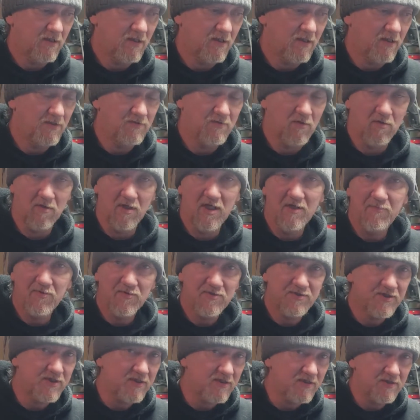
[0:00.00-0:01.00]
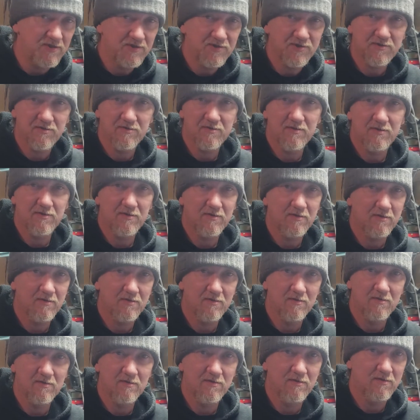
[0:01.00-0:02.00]
and their liberties.
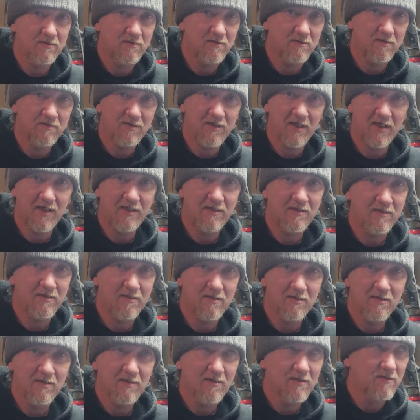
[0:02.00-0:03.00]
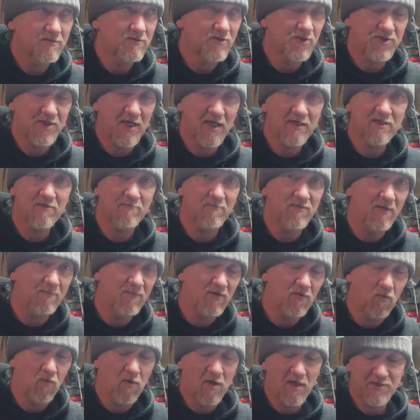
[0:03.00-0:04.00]
Okay? The Second
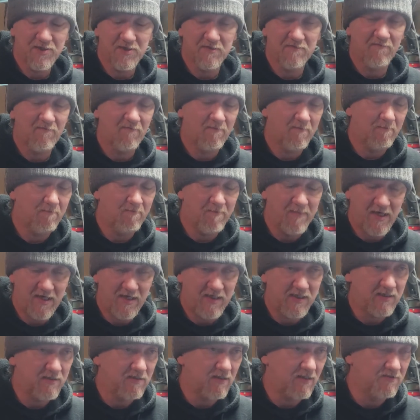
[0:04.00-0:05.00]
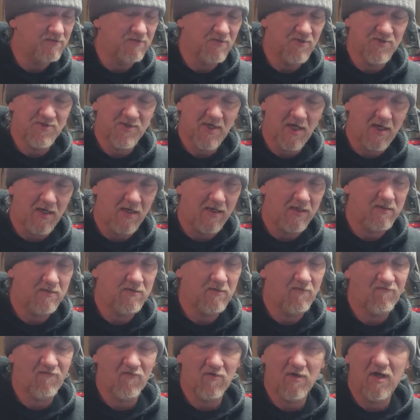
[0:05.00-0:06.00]
Amendment wasn't made and designed
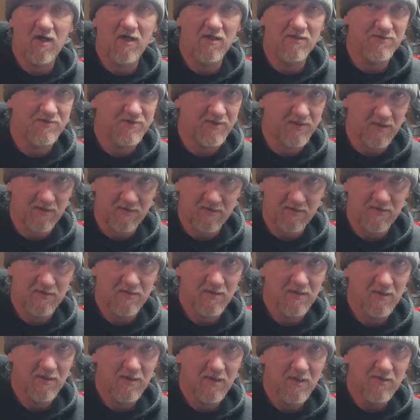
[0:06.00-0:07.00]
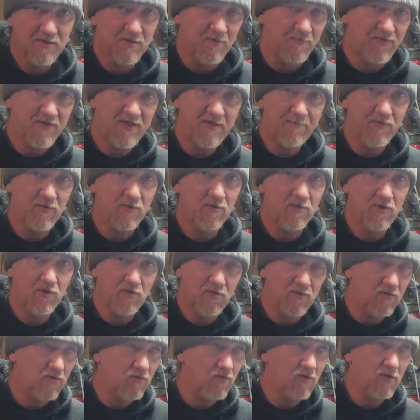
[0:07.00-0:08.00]
for hunting. The people
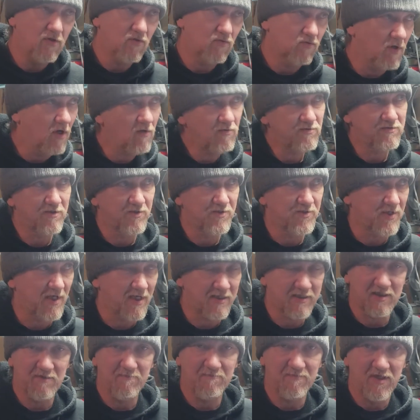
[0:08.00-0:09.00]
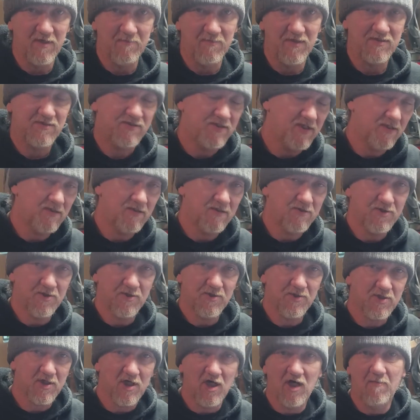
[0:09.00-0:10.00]
who wrote the Second Amendment didn't
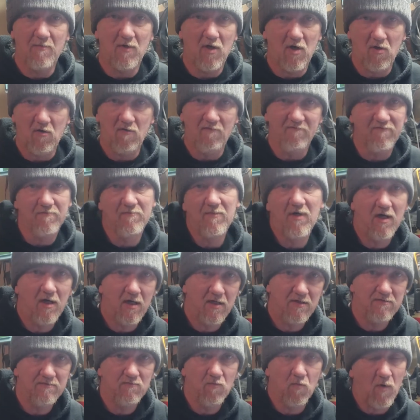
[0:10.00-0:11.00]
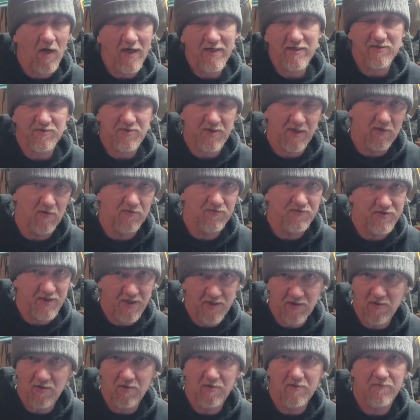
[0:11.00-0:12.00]
just come home from hunting white-tailed
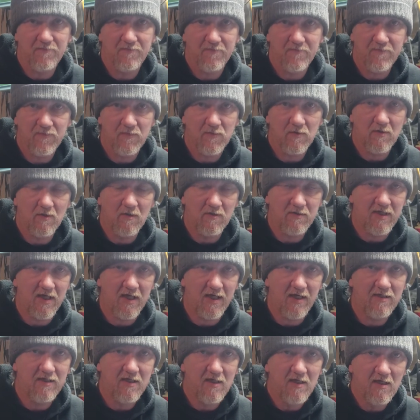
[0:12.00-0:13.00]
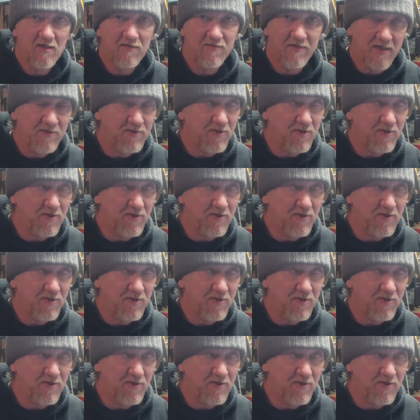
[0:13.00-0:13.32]
deer. Okay? They